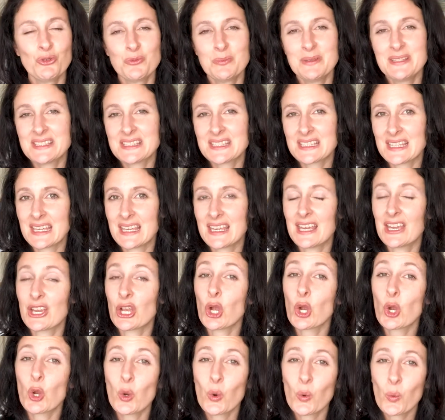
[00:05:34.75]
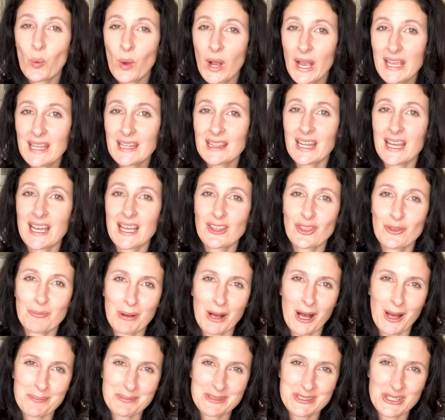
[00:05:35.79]
be singing it quite like the
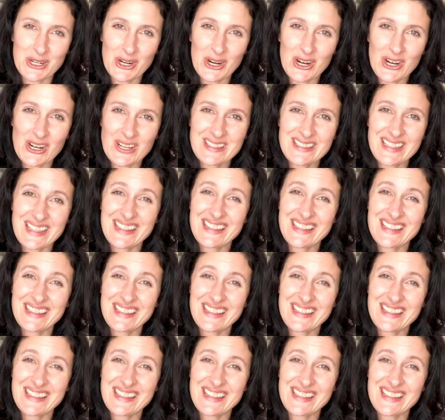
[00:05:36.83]
pop stars